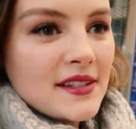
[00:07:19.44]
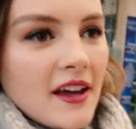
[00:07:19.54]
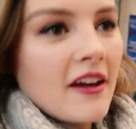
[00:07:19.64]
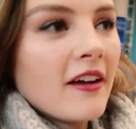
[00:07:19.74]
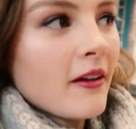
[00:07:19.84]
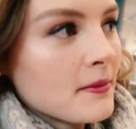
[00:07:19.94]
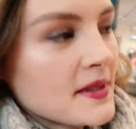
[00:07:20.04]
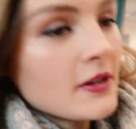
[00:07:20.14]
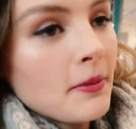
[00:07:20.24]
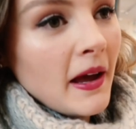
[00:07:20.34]
So I'm
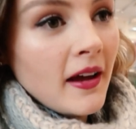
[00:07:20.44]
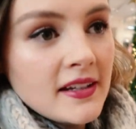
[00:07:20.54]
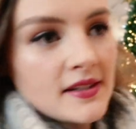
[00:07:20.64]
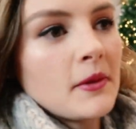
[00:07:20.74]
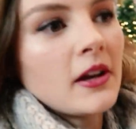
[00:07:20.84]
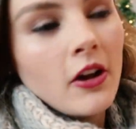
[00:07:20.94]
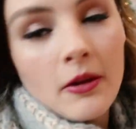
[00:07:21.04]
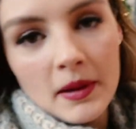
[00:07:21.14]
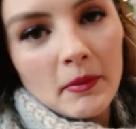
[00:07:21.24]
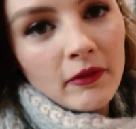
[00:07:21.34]
still a bit early, so I'm gonna go
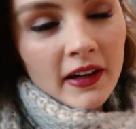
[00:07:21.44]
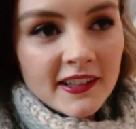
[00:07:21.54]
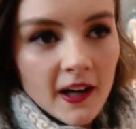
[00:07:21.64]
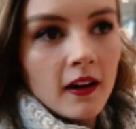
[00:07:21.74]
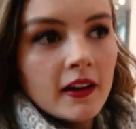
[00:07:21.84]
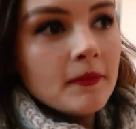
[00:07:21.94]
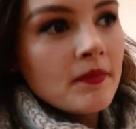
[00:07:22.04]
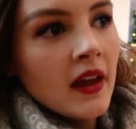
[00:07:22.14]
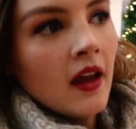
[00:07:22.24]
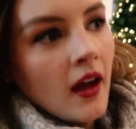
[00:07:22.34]
and meet my friend Charlotte
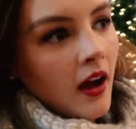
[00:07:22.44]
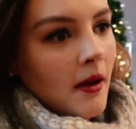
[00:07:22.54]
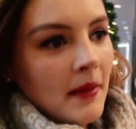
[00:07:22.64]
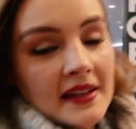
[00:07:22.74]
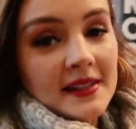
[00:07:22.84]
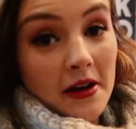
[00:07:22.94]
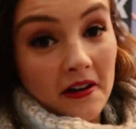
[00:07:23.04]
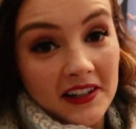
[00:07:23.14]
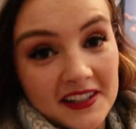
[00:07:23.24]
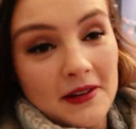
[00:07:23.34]
at
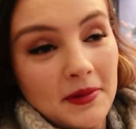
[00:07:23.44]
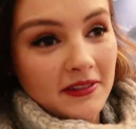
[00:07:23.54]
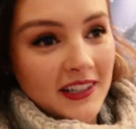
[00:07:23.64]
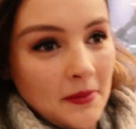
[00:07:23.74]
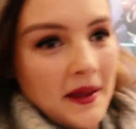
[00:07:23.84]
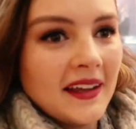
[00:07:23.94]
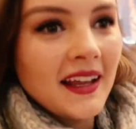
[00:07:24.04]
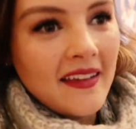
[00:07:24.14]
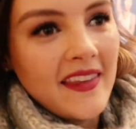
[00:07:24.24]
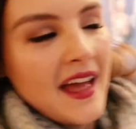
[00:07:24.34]
Zara, do a bit of
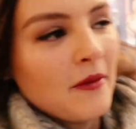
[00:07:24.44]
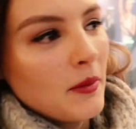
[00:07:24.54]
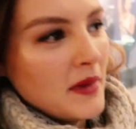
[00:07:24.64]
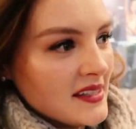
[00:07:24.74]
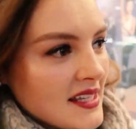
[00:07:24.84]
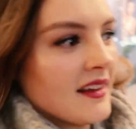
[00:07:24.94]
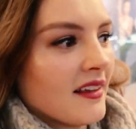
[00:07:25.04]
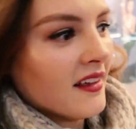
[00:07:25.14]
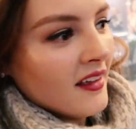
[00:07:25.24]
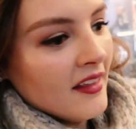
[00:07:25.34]
shopping, and then we're meeting
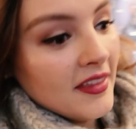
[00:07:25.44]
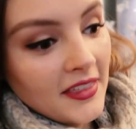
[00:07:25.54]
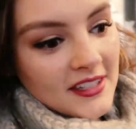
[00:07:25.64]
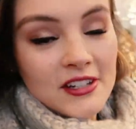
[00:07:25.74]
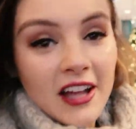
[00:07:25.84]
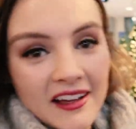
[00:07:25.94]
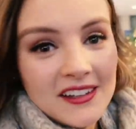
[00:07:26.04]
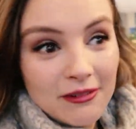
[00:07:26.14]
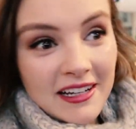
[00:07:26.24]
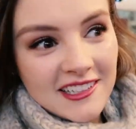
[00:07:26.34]
the other two
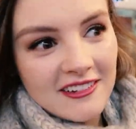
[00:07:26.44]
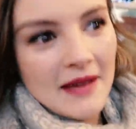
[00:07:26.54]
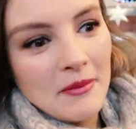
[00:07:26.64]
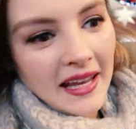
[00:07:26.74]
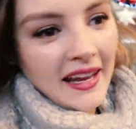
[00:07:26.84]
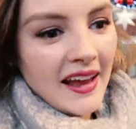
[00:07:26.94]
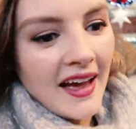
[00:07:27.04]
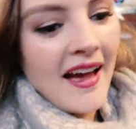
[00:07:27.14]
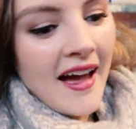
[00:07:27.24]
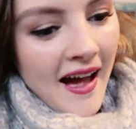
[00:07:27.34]
girls, Rachel and Emily,
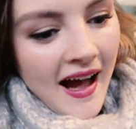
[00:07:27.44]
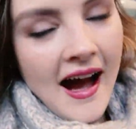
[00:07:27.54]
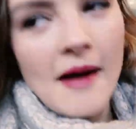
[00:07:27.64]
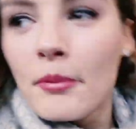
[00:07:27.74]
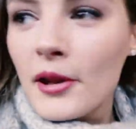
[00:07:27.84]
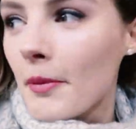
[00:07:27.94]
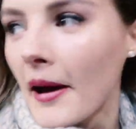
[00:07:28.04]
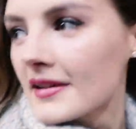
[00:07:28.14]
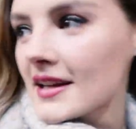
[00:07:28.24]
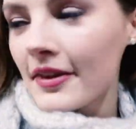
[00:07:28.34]
at
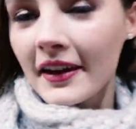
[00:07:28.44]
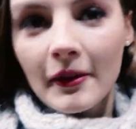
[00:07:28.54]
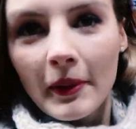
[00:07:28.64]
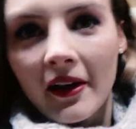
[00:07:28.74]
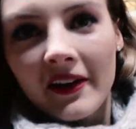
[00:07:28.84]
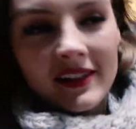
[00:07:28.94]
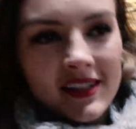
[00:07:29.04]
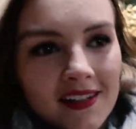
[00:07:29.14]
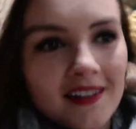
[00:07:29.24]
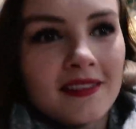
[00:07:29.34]
Bluebird, I think we're going
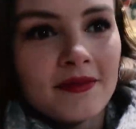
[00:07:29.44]
to.